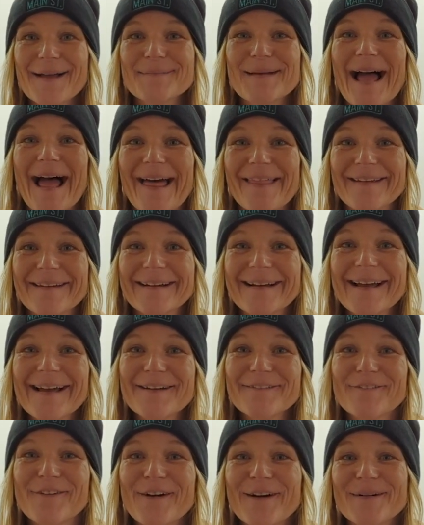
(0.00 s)
I'm Heather.
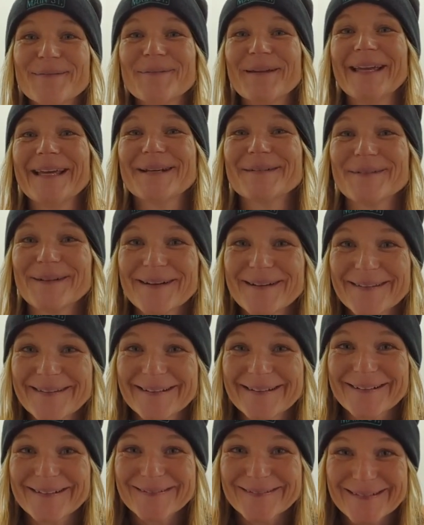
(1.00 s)
Peter on
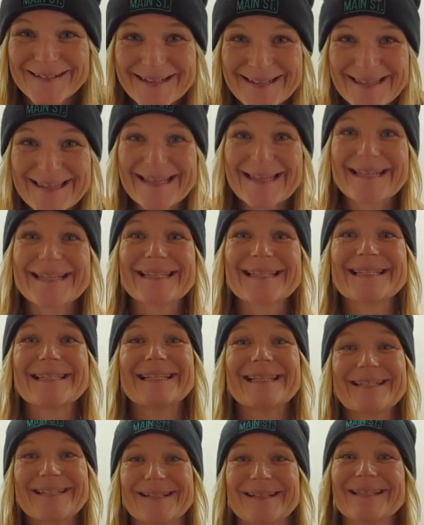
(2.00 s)
the Corpus
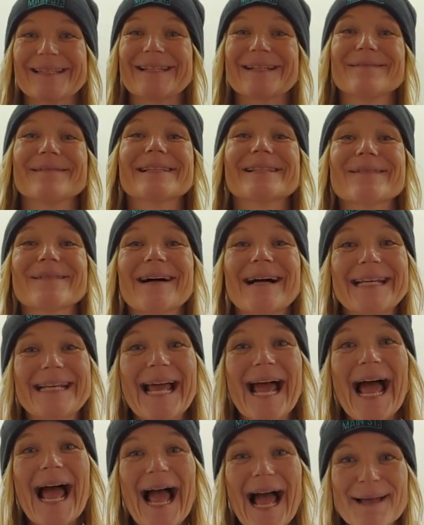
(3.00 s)
Digital Service Squad.
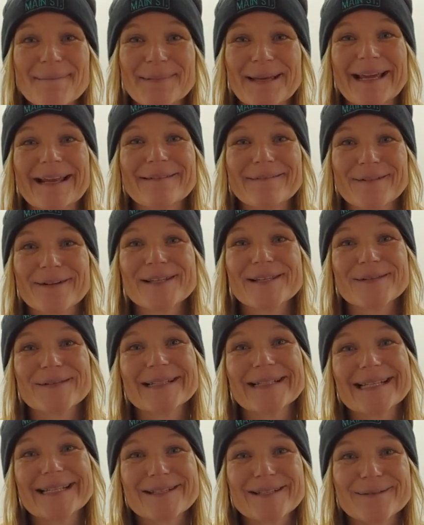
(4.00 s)
Happy
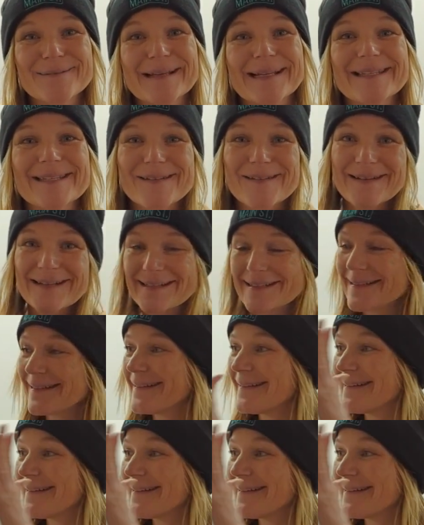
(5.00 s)
anniversary, Digital Main Street.